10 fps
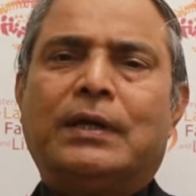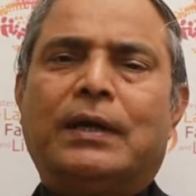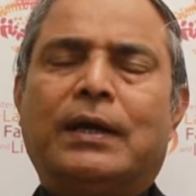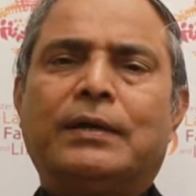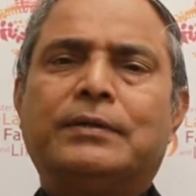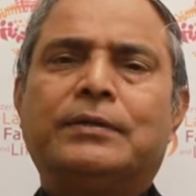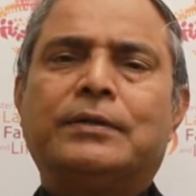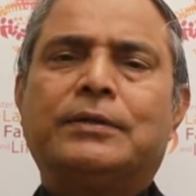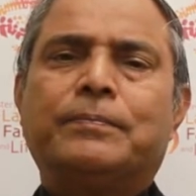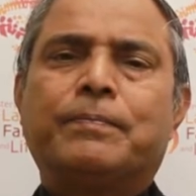And
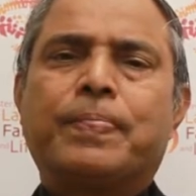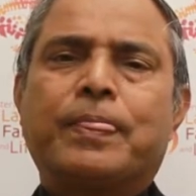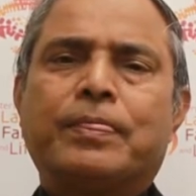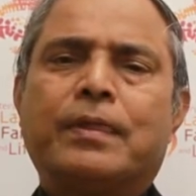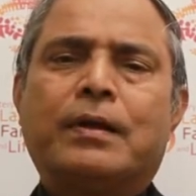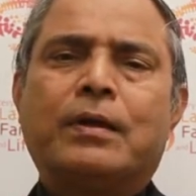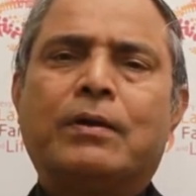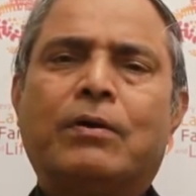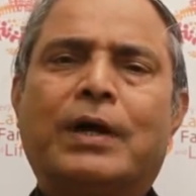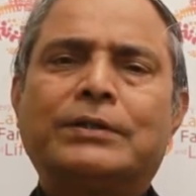um, there
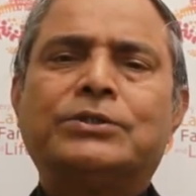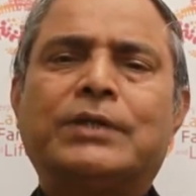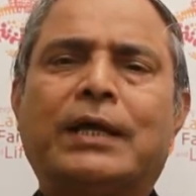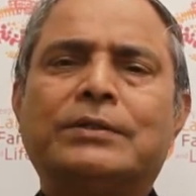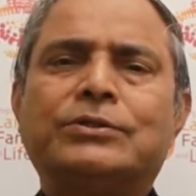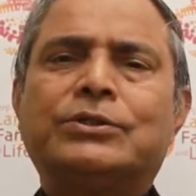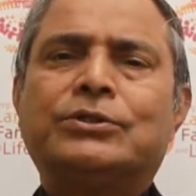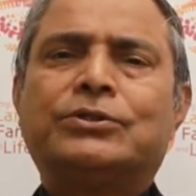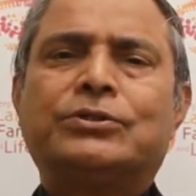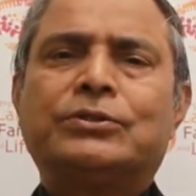are other
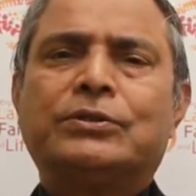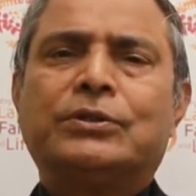challenges